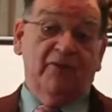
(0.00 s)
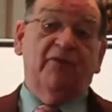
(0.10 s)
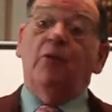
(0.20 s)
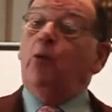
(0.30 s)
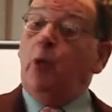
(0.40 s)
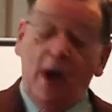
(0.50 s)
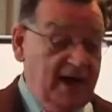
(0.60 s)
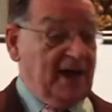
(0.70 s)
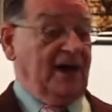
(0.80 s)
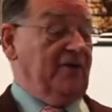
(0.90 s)
for
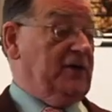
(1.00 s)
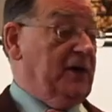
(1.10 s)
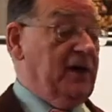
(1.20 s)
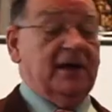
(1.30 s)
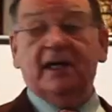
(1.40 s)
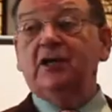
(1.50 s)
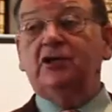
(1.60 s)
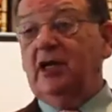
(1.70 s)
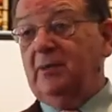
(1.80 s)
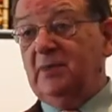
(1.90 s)
way after King
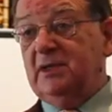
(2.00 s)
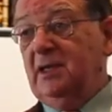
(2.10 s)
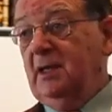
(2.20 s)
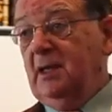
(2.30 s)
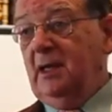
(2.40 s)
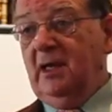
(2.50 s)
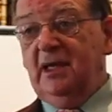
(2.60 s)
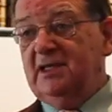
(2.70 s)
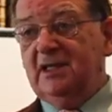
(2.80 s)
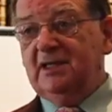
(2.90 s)
James
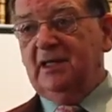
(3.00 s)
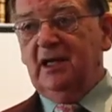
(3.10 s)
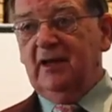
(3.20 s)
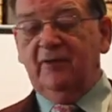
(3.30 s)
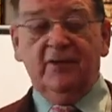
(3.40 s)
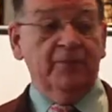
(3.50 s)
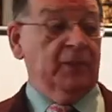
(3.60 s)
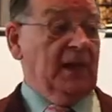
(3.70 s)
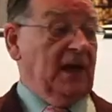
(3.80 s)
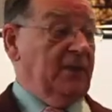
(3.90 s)
in 1611.
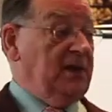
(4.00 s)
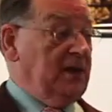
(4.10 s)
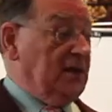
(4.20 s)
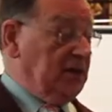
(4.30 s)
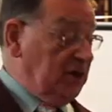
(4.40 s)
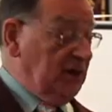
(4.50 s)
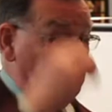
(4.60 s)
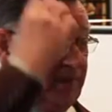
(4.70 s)
I mean, the Geneva